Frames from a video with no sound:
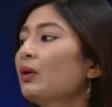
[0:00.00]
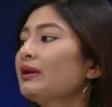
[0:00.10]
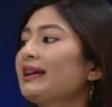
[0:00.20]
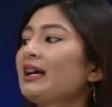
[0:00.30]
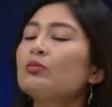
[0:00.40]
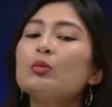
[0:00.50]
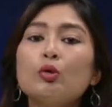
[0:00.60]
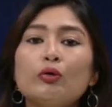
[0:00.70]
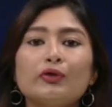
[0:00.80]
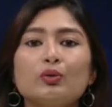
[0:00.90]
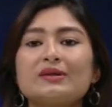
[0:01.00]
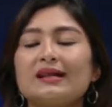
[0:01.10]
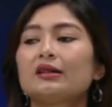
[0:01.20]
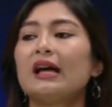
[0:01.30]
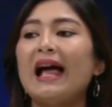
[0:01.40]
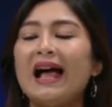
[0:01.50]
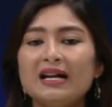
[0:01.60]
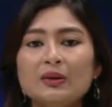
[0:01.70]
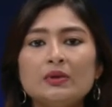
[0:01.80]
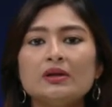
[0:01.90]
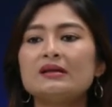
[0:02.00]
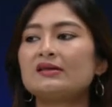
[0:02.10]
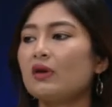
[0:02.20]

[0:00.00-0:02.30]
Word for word: how they can move using the animals,